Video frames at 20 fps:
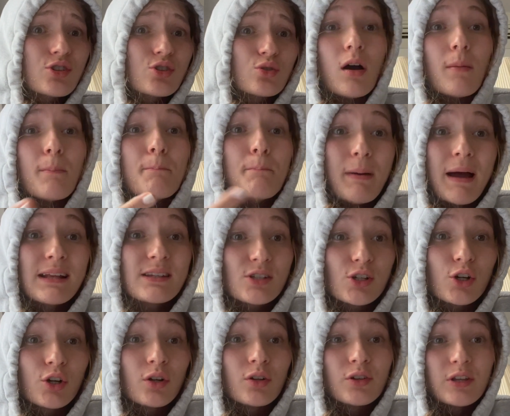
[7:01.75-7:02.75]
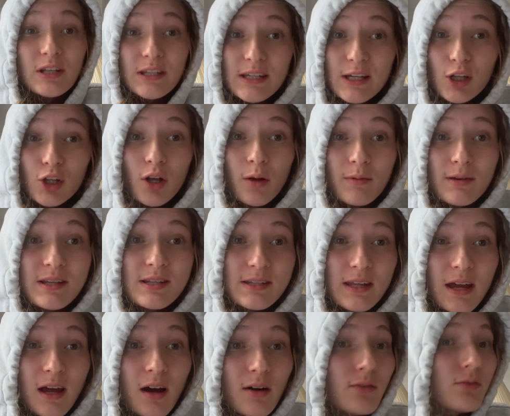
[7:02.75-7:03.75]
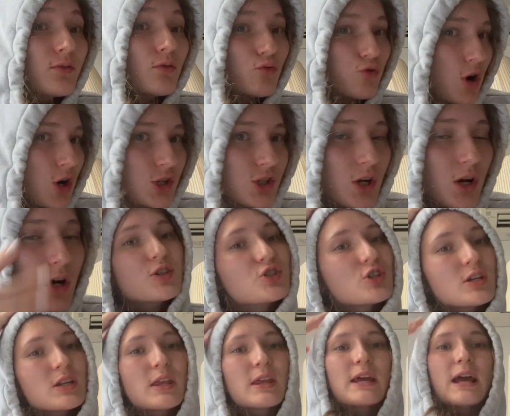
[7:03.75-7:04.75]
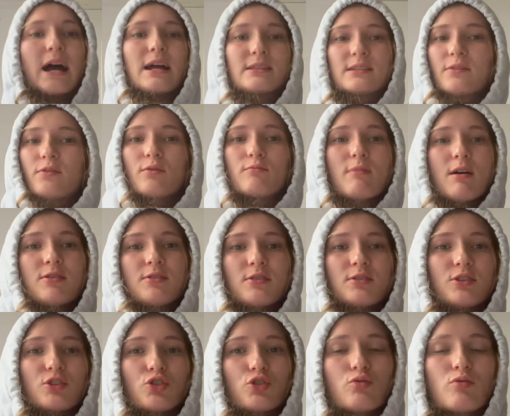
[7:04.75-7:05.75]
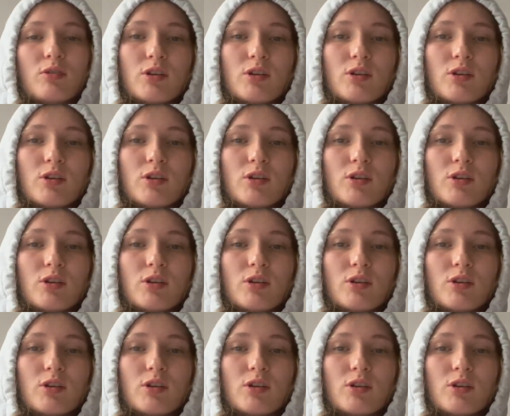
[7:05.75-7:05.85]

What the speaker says: to better the economic state of Russia. Just that they had different methods in doing